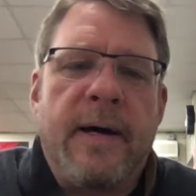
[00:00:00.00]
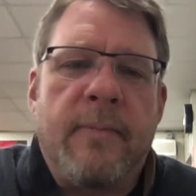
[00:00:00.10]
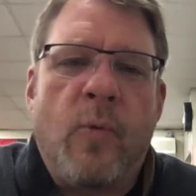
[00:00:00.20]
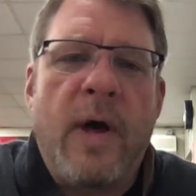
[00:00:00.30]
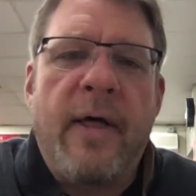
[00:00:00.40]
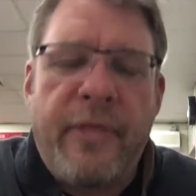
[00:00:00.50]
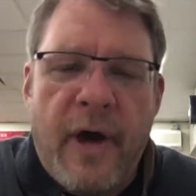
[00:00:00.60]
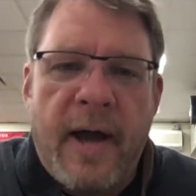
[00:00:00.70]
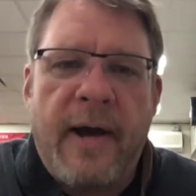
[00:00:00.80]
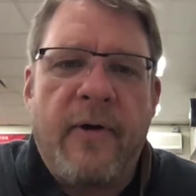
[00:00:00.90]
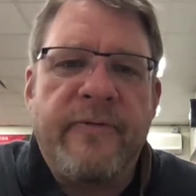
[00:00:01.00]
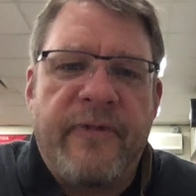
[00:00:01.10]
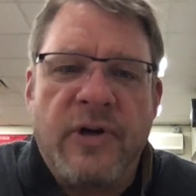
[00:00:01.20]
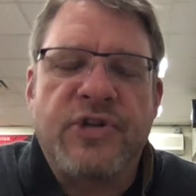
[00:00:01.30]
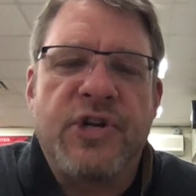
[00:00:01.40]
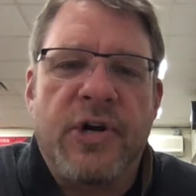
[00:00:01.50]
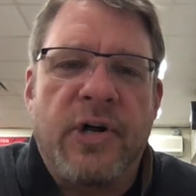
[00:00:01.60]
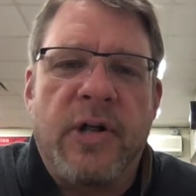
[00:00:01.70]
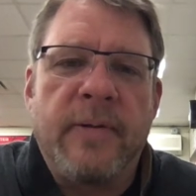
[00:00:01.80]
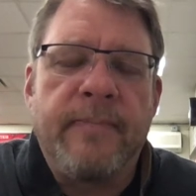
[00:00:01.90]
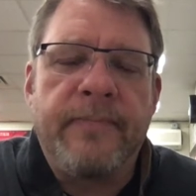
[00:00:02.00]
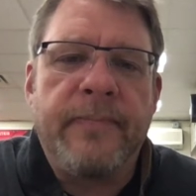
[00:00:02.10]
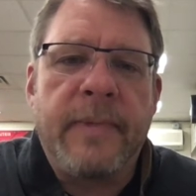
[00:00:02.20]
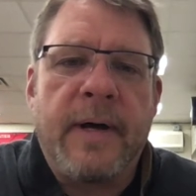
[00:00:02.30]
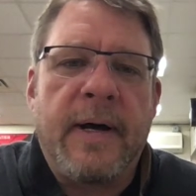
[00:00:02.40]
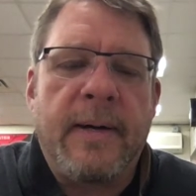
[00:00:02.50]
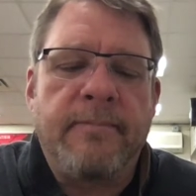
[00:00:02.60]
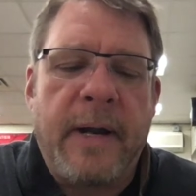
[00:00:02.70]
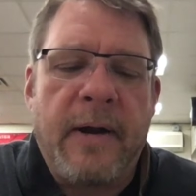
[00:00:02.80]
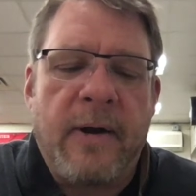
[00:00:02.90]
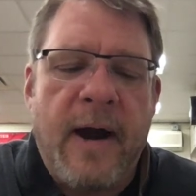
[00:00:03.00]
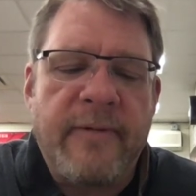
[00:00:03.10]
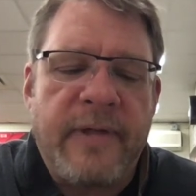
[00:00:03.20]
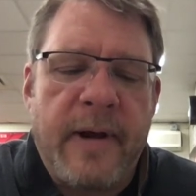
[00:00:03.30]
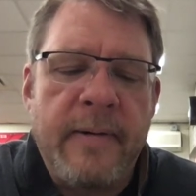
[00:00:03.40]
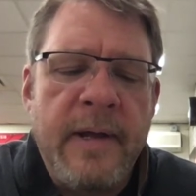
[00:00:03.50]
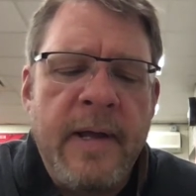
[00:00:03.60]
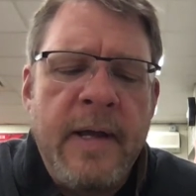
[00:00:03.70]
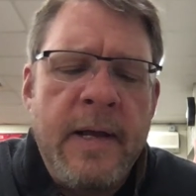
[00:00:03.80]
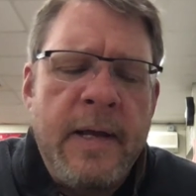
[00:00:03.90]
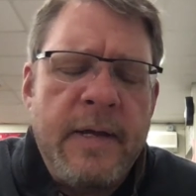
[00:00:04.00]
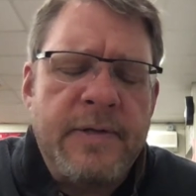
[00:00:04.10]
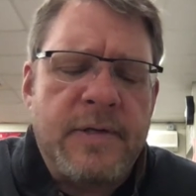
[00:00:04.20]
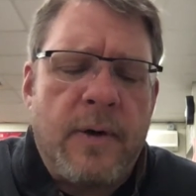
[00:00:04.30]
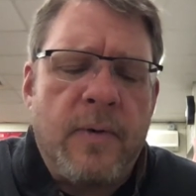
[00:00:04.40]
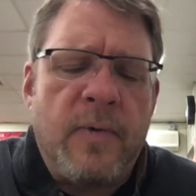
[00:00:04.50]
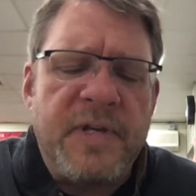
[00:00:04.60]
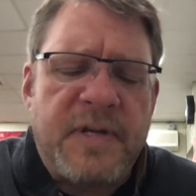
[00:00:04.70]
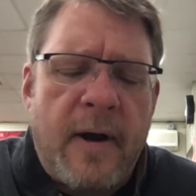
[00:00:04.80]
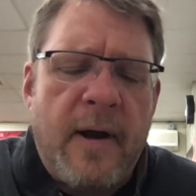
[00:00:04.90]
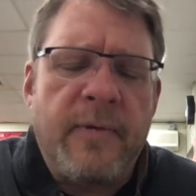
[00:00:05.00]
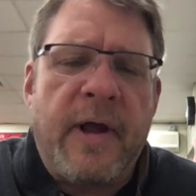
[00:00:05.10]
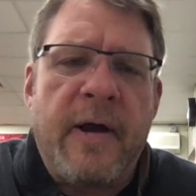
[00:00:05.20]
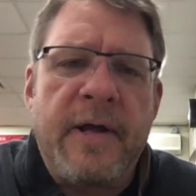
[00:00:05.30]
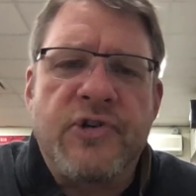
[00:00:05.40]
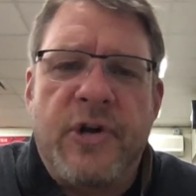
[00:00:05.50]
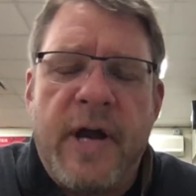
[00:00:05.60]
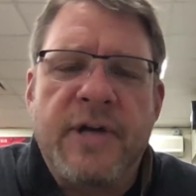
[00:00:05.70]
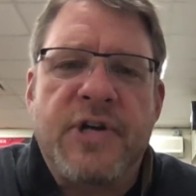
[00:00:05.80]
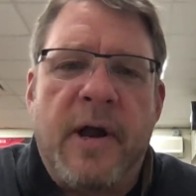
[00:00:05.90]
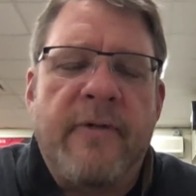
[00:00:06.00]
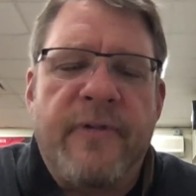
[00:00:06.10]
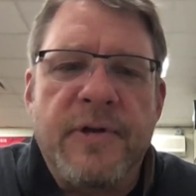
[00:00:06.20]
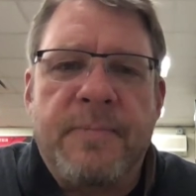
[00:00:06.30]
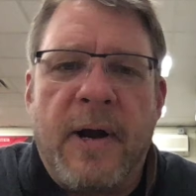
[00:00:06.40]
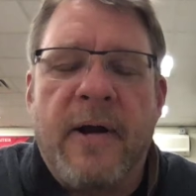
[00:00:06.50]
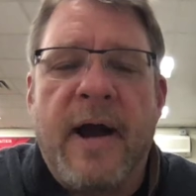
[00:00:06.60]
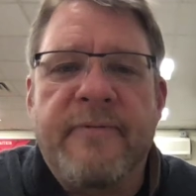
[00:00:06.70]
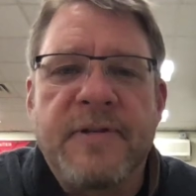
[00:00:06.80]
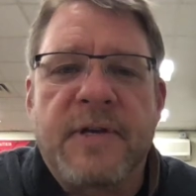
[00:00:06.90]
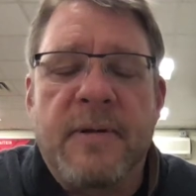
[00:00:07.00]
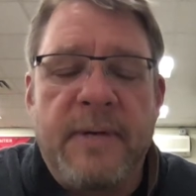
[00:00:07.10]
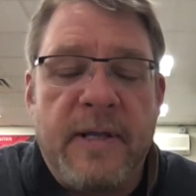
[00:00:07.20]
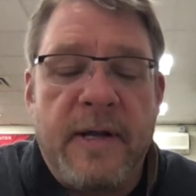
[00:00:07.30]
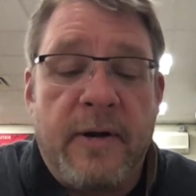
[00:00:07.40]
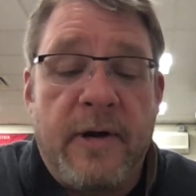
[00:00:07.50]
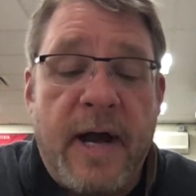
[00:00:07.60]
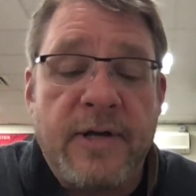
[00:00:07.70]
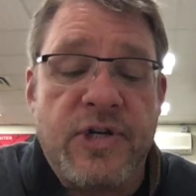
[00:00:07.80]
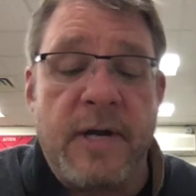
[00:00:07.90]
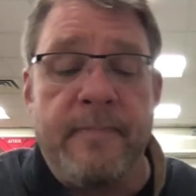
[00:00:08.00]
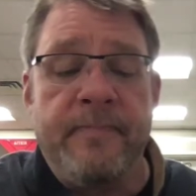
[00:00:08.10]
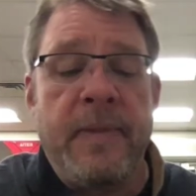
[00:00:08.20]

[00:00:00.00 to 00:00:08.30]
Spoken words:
well thought out, functional paragraph there. So we start out with our introduction. Our first paragraph is going to be the introduction,